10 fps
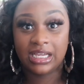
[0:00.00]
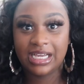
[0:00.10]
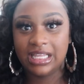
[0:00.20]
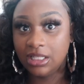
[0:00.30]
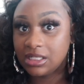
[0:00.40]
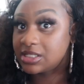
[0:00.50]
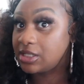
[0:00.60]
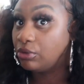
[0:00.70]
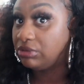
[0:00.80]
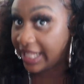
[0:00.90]
Cause it looks
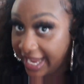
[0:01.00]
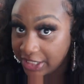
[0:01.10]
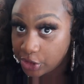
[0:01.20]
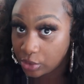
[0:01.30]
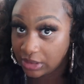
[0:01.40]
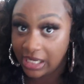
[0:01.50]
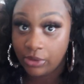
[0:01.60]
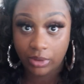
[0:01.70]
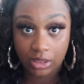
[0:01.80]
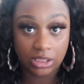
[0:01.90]
so natural. Like it
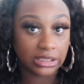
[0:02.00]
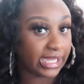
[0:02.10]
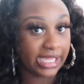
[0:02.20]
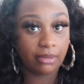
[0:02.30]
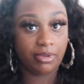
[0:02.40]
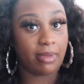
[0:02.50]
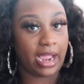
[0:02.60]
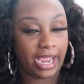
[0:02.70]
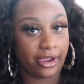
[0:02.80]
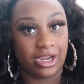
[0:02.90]
really look like it can be my
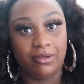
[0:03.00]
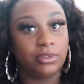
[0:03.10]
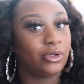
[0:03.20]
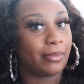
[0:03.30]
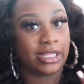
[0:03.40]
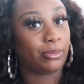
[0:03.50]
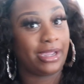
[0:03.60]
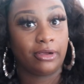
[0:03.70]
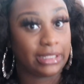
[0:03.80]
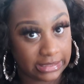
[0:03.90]
hair. Even though I know my
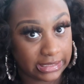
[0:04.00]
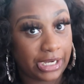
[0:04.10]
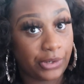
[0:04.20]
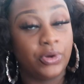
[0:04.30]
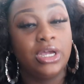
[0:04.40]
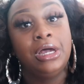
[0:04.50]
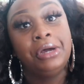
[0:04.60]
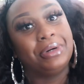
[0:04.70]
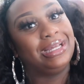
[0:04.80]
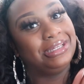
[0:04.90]
hair not this long.
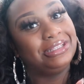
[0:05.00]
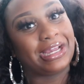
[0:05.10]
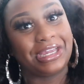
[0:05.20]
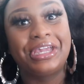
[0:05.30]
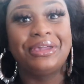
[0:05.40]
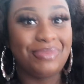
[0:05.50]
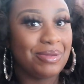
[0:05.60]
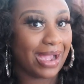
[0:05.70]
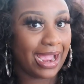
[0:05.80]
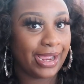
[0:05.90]
But it look like it can be
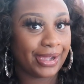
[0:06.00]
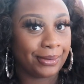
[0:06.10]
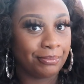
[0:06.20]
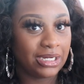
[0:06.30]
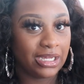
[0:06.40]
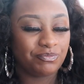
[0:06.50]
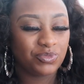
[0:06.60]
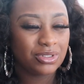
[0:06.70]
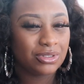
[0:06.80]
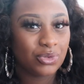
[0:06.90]
my hair. But
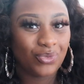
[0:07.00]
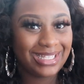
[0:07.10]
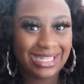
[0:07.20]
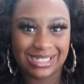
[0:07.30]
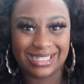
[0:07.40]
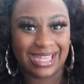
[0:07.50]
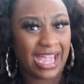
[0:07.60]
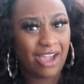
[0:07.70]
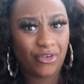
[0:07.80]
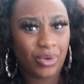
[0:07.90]
what is it? Is it a
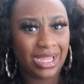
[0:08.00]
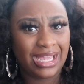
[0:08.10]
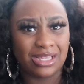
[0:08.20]
half a wig?